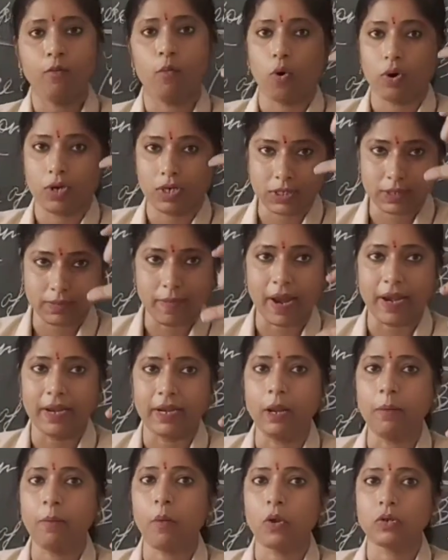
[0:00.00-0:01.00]
what is
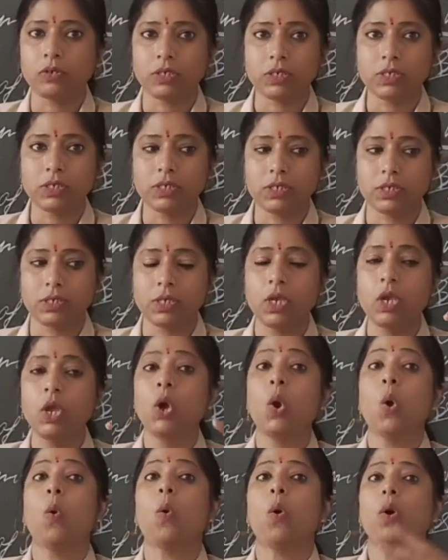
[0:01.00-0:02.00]
mental process,
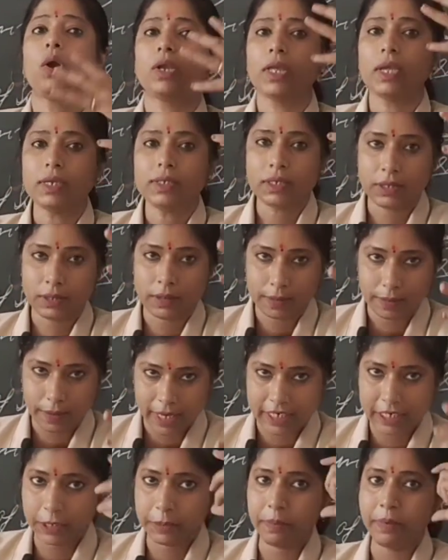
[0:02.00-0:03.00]
what is
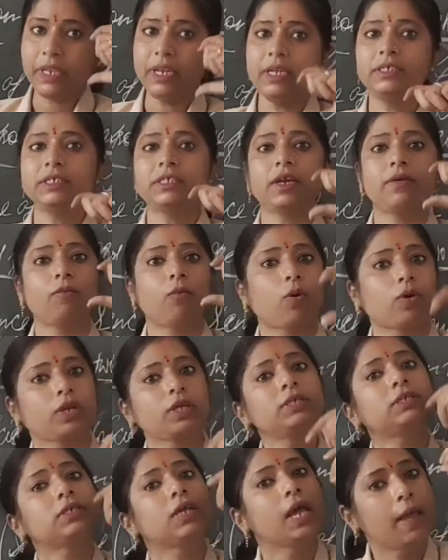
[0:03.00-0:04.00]
experience and what
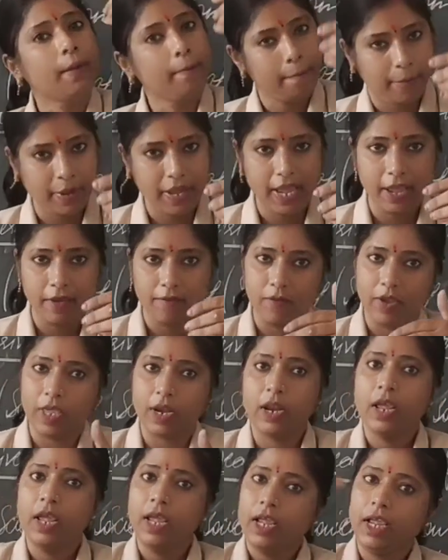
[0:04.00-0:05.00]
is behavior
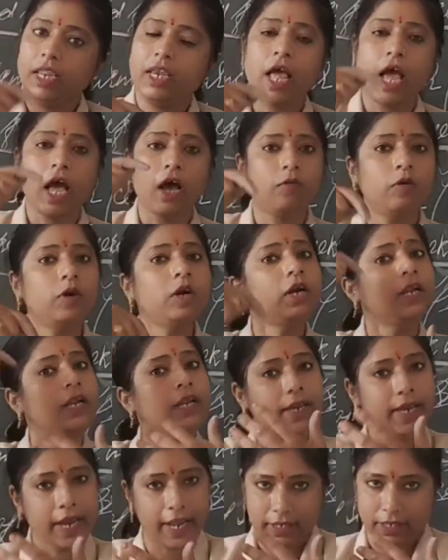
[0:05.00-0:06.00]
in
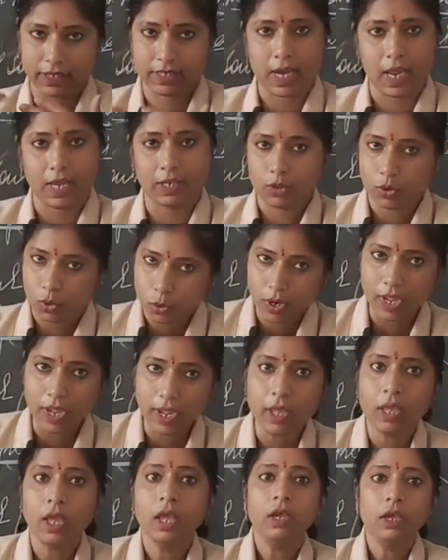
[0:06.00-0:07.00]
our next class. Okay,
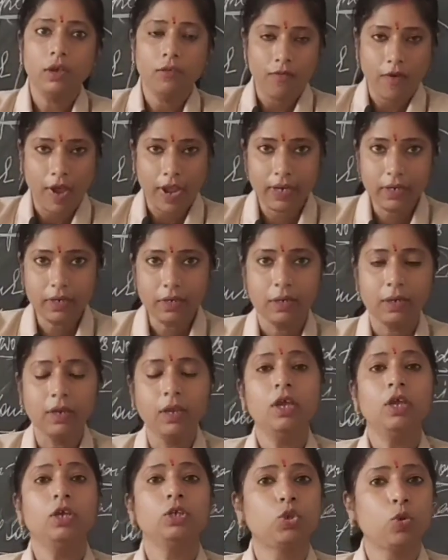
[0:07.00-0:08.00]

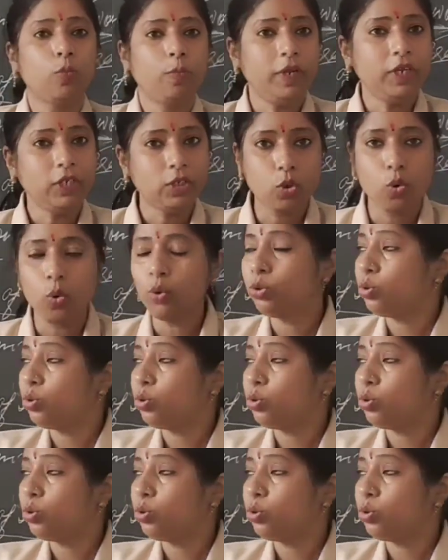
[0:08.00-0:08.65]
fine. So please go